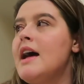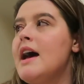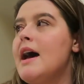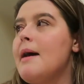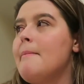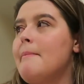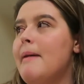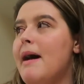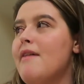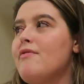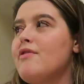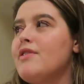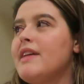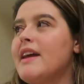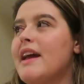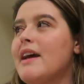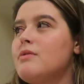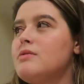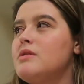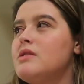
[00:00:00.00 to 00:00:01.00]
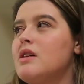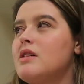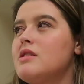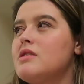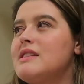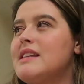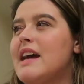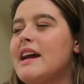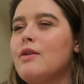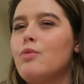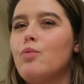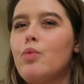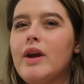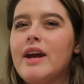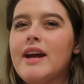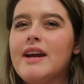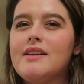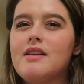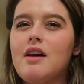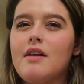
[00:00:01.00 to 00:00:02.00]
But everything else starts setting
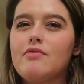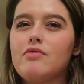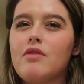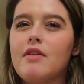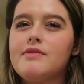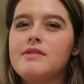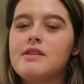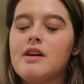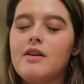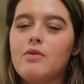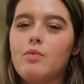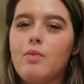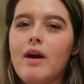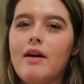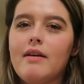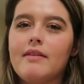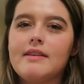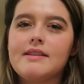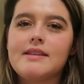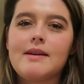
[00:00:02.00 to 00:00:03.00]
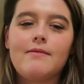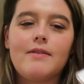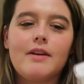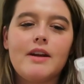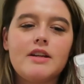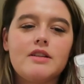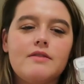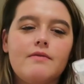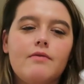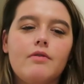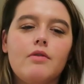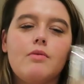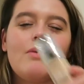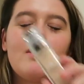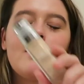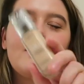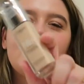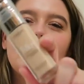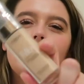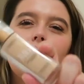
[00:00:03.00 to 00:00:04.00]
weird after I've started wearing the same foundation for a
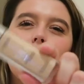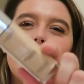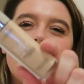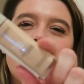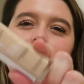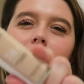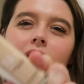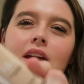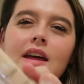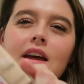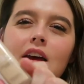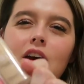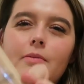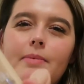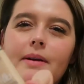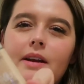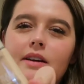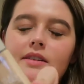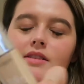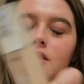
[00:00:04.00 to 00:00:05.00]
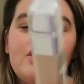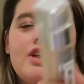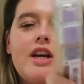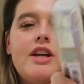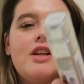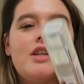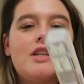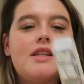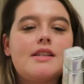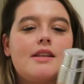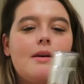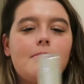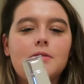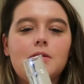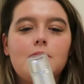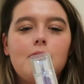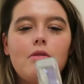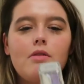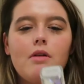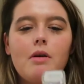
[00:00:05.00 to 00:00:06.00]
while, so it'll be nice to change this up
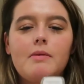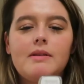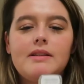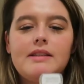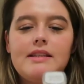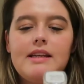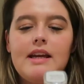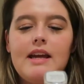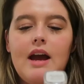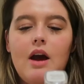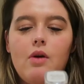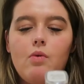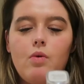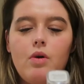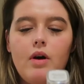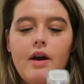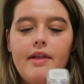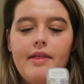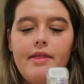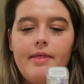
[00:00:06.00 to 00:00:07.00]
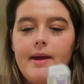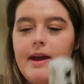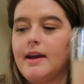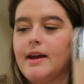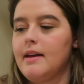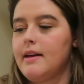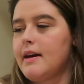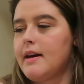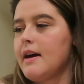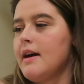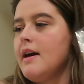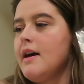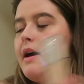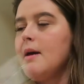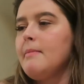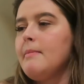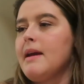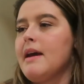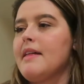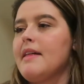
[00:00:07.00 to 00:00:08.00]
tomorrow and see what I think.
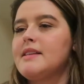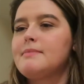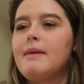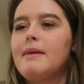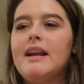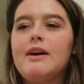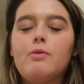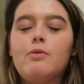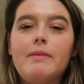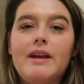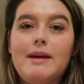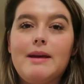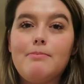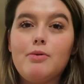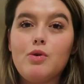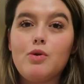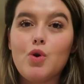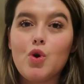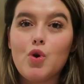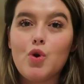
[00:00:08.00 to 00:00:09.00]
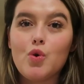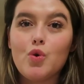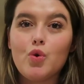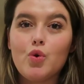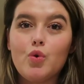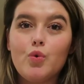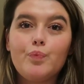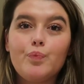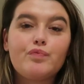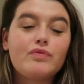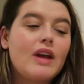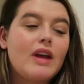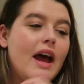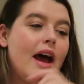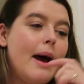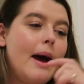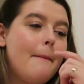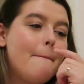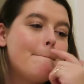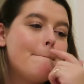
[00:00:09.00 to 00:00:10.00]
But yeah, that's my little mini Boohoo haul.
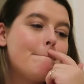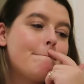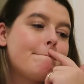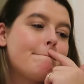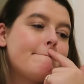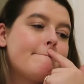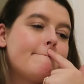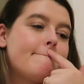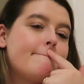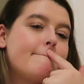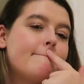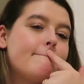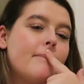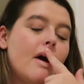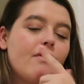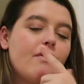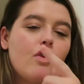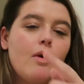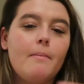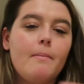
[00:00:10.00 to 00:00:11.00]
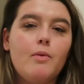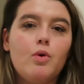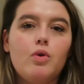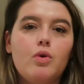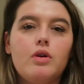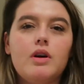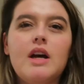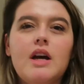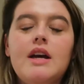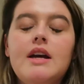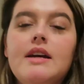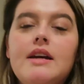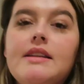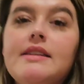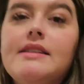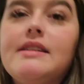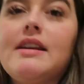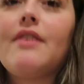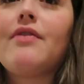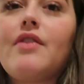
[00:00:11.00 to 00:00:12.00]
I've got more
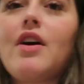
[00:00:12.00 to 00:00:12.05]
stuff